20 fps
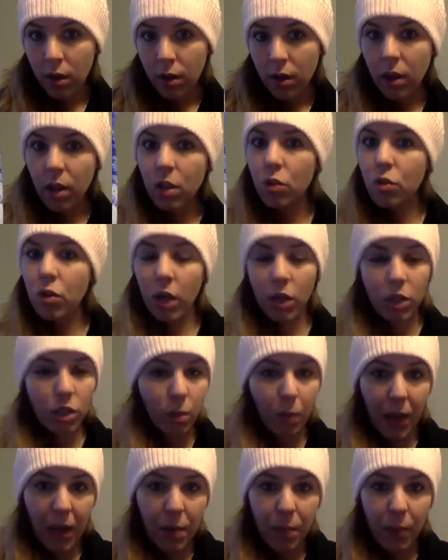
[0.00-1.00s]
Can you touch the
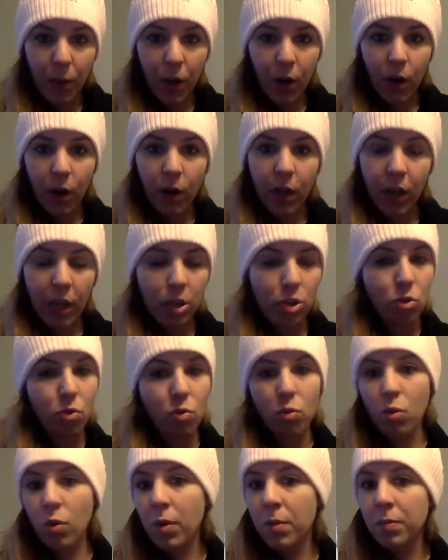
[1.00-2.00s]
paper? Can
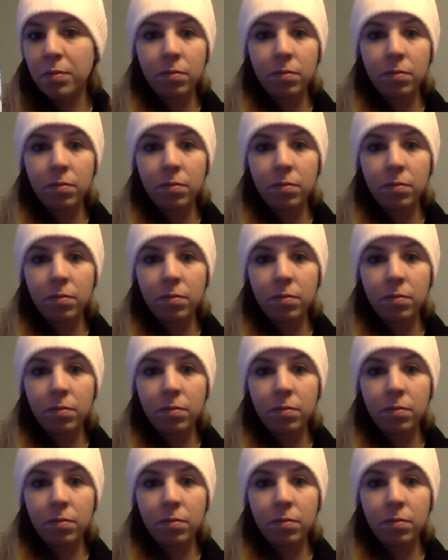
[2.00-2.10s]
you